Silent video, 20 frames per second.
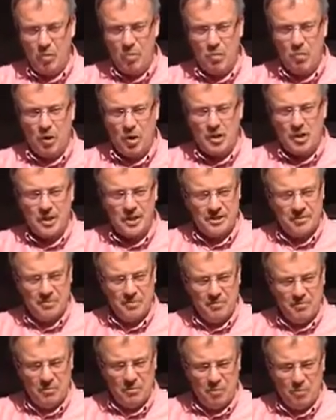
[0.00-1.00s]
what
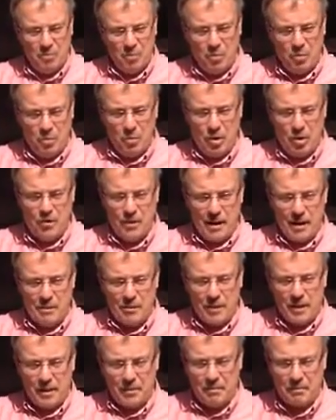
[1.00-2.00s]
are
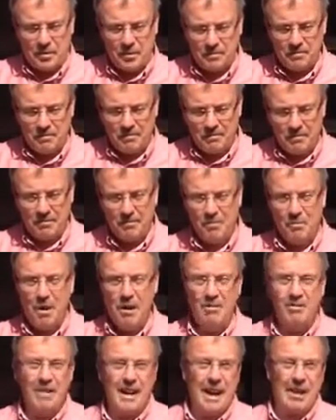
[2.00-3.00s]
outcomes.
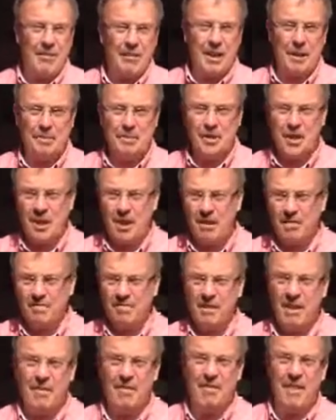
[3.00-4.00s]
Well, outcomes are
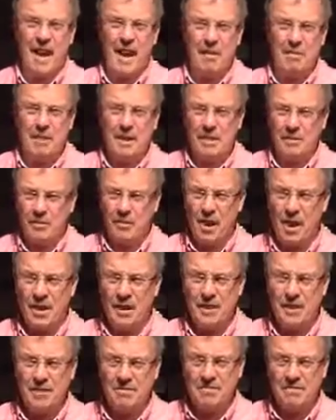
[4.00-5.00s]
a family, of
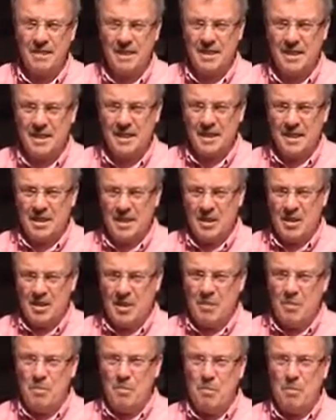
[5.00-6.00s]
friends.
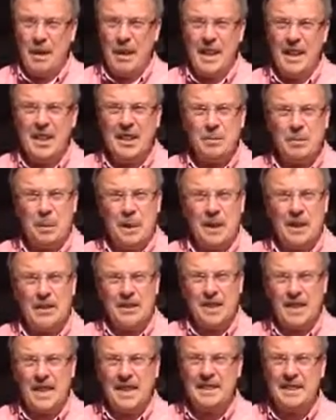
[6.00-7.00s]
But each
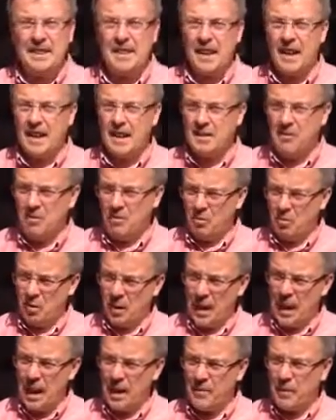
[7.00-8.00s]
person here today
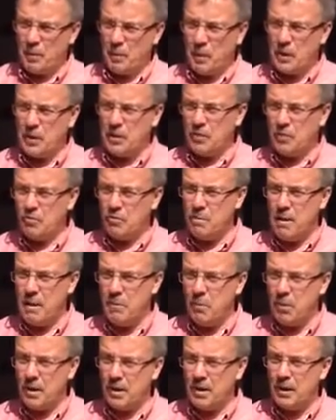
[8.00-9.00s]
will have a personal
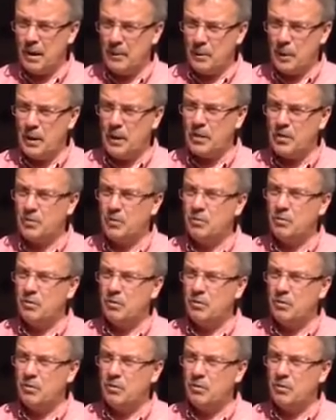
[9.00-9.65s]
memory and a personal